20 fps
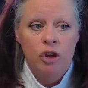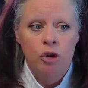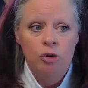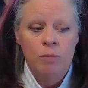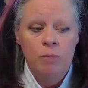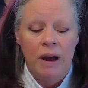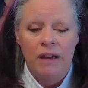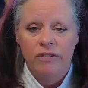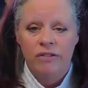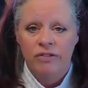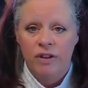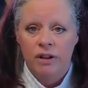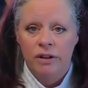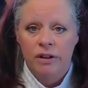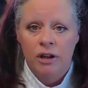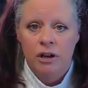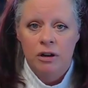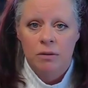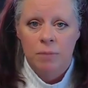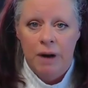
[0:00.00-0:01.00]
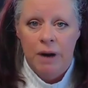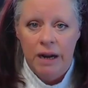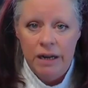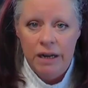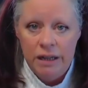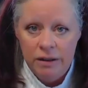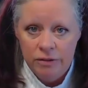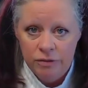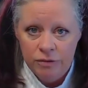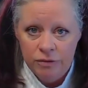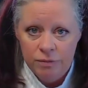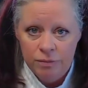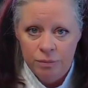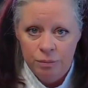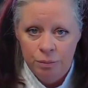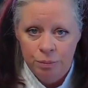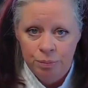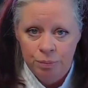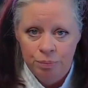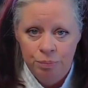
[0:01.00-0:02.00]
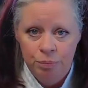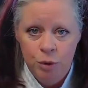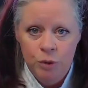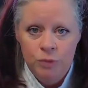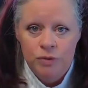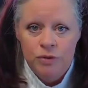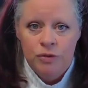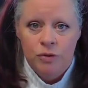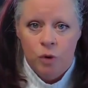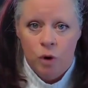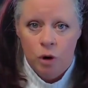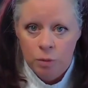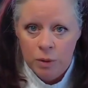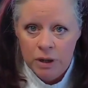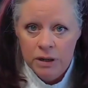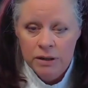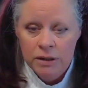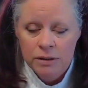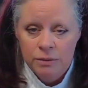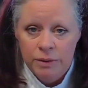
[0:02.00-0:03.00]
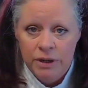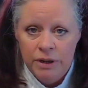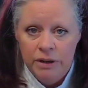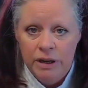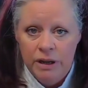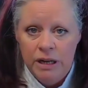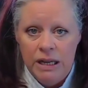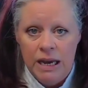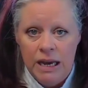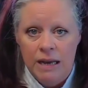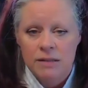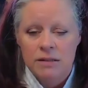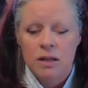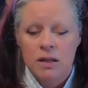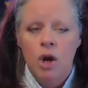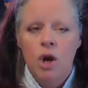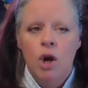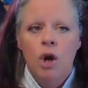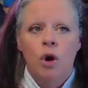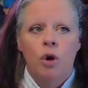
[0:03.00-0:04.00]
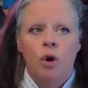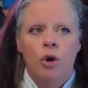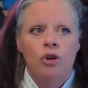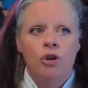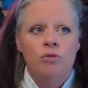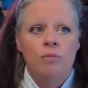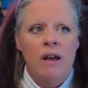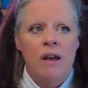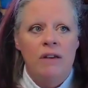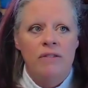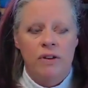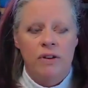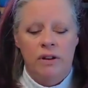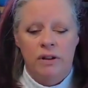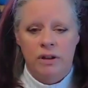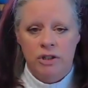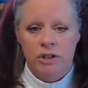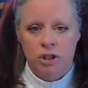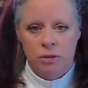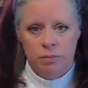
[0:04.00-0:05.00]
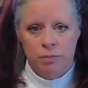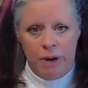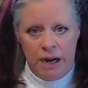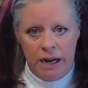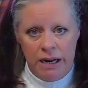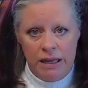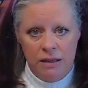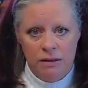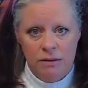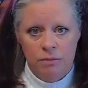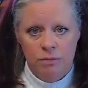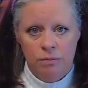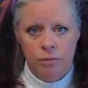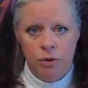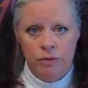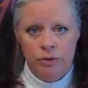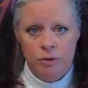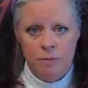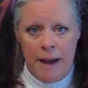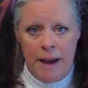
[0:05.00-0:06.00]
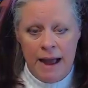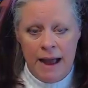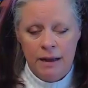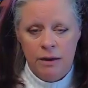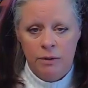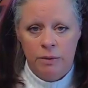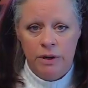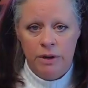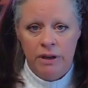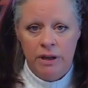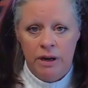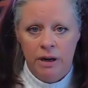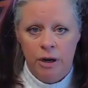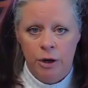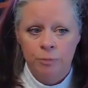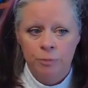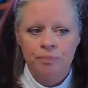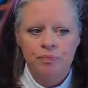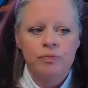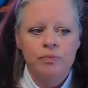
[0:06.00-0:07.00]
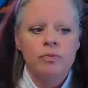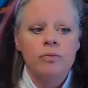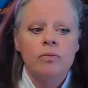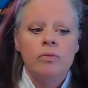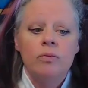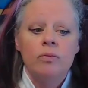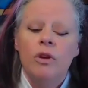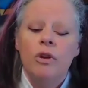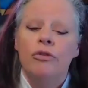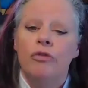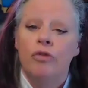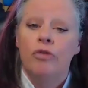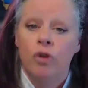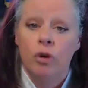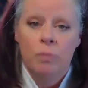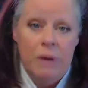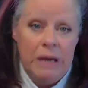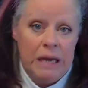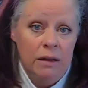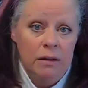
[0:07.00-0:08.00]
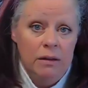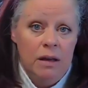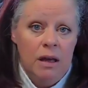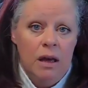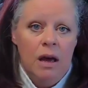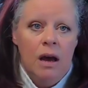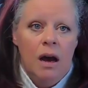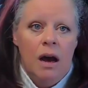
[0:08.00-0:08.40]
You might feel that your body moves forward when you get a yes, or you might feel that your body moves back when you get a no. For me,